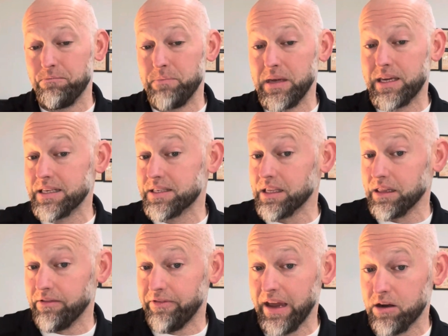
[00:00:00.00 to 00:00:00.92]
because the
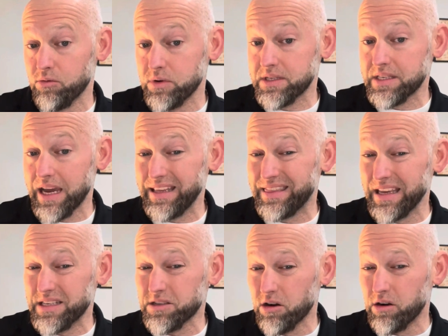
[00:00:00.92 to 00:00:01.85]
levator was tight, they
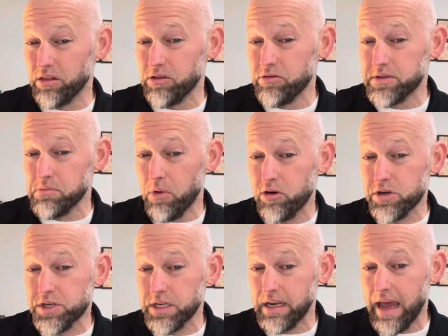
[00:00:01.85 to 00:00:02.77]
started to lose
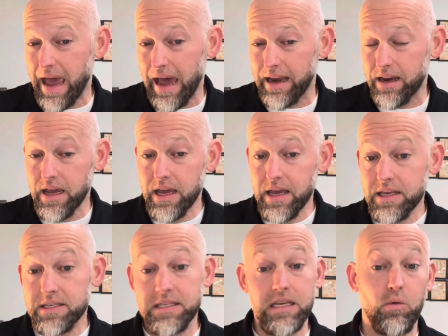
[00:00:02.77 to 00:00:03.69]
motion at
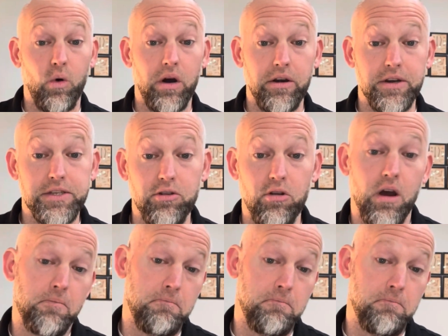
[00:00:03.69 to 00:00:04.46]
C1 or 2?